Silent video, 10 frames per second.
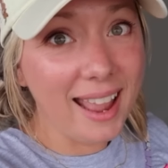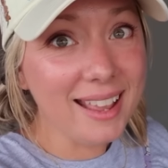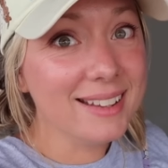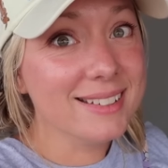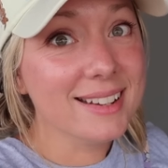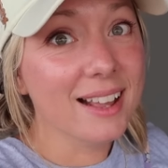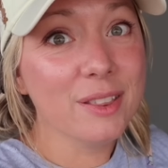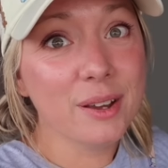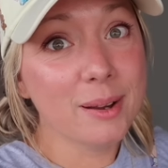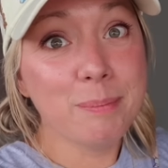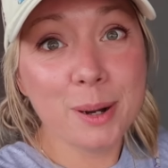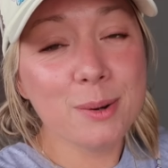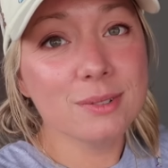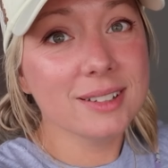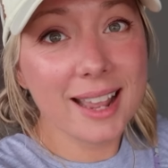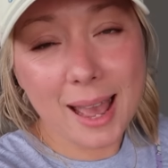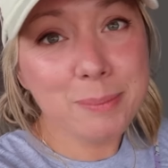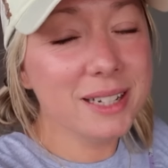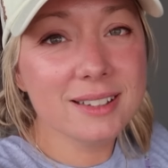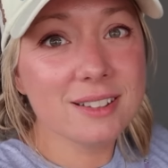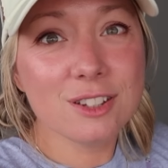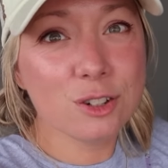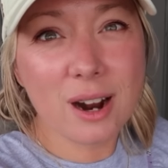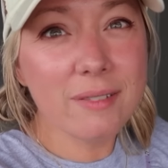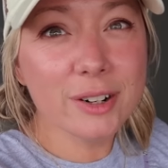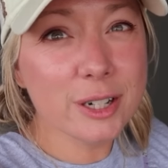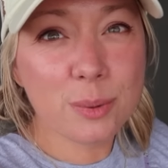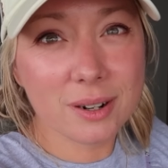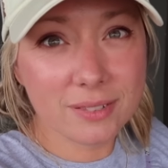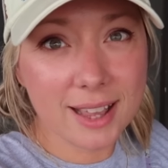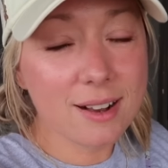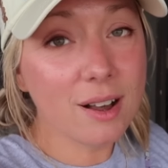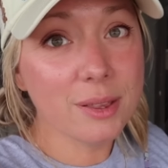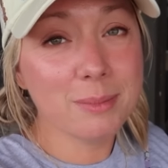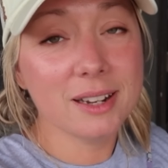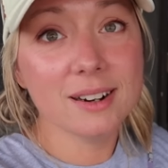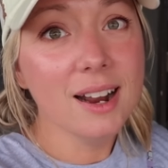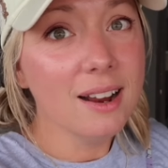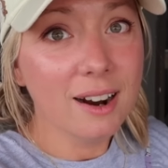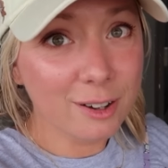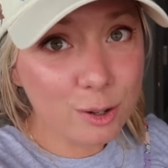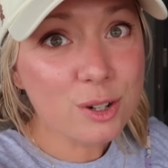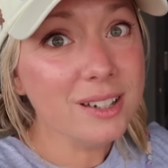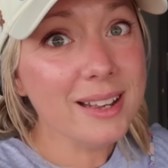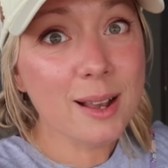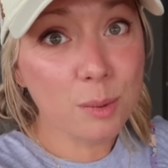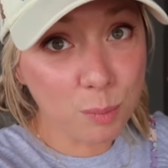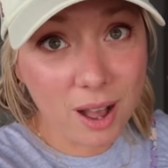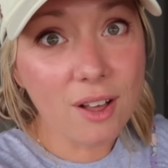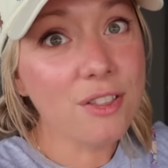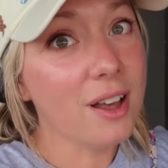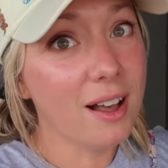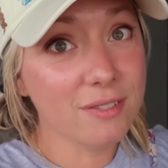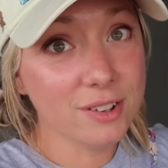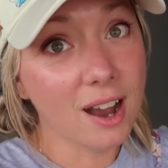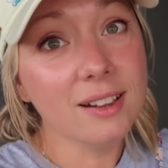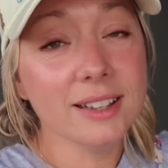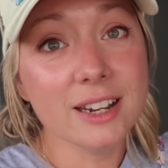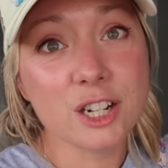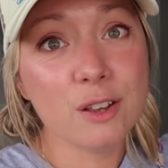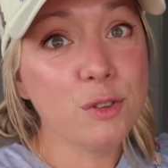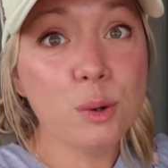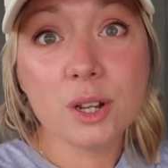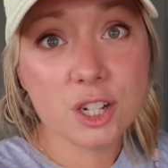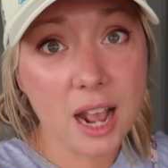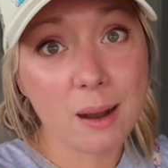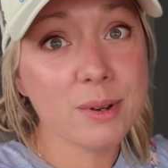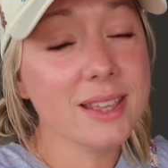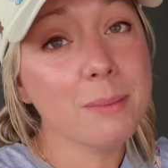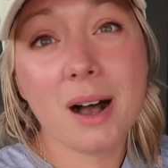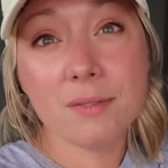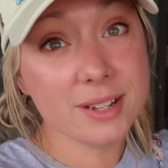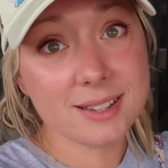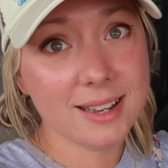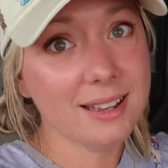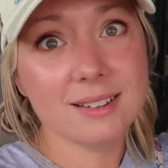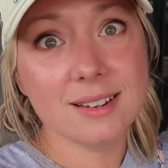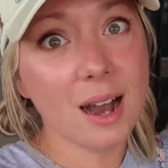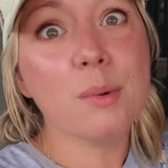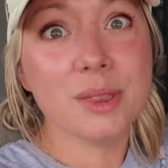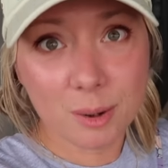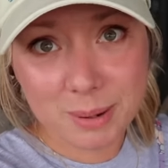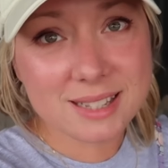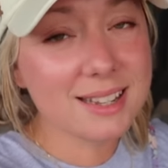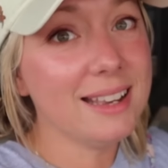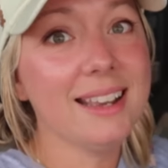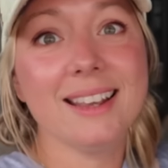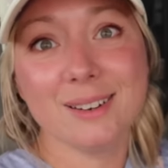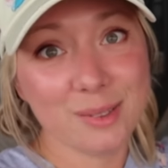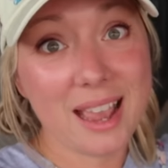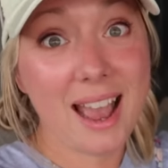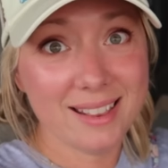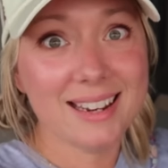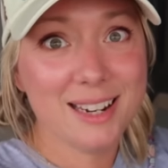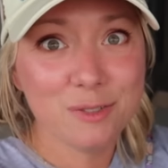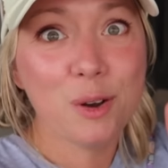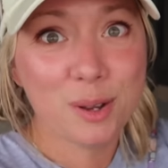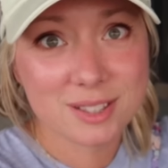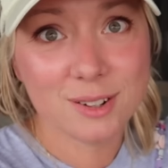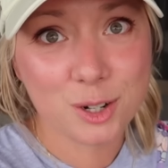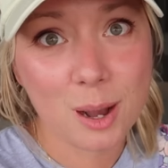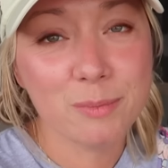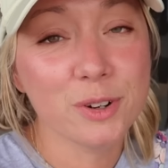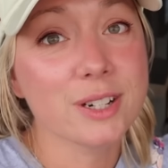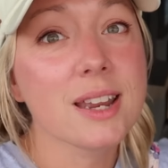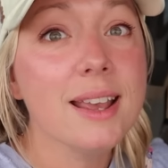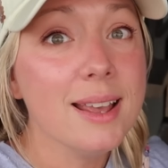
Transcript: And the boat captains, drivers, whatever they call them here, are usually a wealth of knowledge. If you can chat with them, obviously not when they're busy, you know, they, they need to focus on their job first.